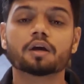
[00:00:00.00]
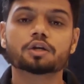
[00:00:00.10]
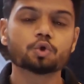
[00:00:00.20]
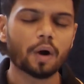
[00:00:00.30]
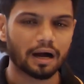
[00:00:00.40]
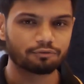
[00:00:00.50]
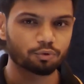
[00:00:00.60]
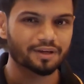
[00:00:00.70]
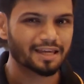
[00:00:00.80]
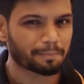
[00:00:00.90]
You have to
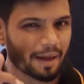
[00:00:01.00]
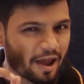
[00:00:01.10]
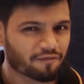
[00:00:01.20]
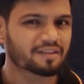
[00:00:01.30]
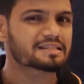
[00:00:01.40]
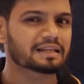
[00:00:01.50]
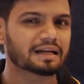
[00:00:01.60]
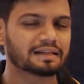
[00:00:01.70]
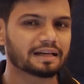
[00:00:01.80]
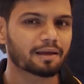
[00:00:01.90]
keep every
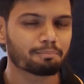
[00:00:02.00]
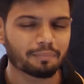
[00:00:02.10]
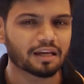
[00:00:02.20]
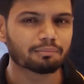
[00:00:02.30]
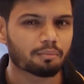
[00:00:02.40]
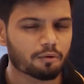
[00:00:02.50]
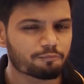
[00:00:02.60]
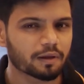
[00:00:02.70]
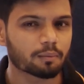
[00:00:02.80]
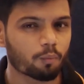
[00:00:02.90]
single day minimum
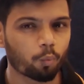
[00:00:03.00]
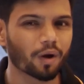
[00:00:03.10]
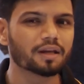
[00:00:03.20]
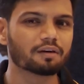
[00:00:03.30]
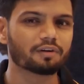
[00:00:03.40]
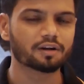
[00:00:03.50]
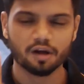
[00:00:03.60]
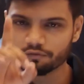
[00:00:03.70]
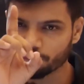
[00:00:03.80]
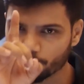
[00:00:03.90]
1 hour
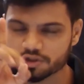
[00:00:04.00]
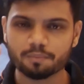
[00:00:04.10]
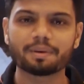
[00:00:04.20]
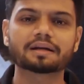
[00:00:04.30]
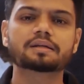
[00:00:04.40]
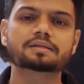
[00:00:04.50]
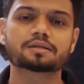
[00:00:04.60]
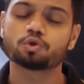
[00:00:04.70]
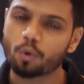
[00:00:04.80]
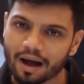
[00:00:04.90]
for question practice.
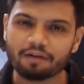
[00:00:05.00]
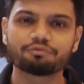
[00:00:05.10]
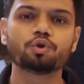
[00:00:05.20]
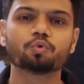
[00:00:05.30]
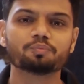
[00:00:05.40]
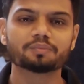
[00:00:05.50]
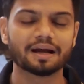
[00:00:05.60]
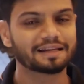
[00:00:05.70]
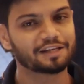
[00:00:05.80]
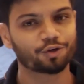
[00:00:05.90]
You have to
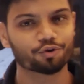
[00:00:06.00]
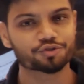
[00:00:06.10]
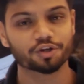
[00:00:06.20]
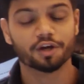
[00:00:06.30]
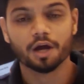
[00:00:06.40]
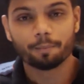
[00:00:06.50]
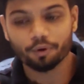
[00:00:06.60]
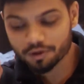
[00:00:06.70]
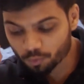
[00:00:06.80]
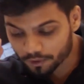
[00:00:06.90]
at any cost.
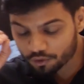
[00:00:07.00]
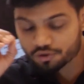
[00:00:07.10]
Because when you